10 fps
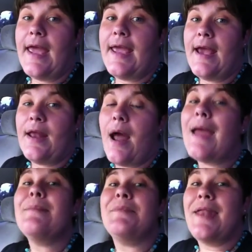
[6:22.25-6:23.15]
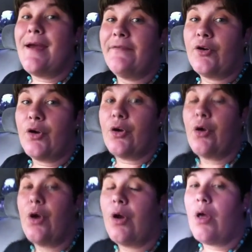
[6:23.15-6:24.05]
And I'm never
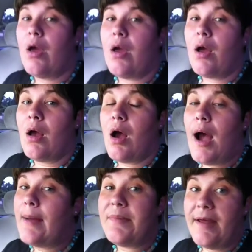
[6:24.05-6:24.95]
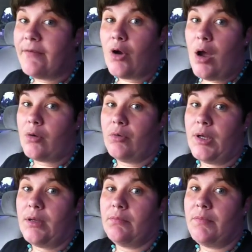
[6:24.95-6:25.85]

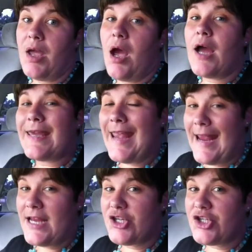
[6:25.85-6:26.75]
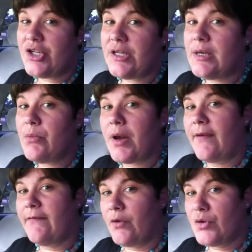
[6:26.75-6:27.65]
hungry. Occasionally, when I
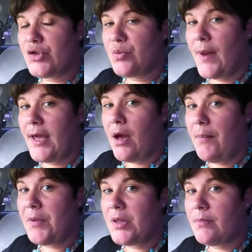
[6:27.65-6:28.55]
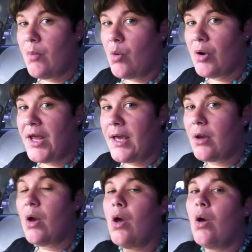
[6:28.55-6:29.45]
first wake up in the
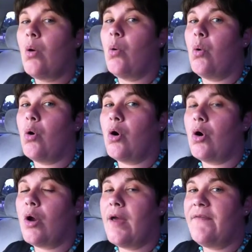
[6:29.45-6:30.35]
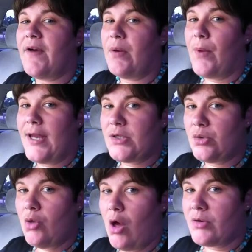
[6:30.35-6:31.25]
morning, or if I wait
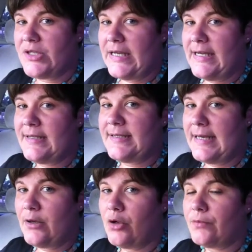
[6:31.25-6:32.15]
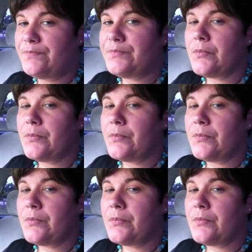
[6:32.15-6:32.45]
too long to eat dinner,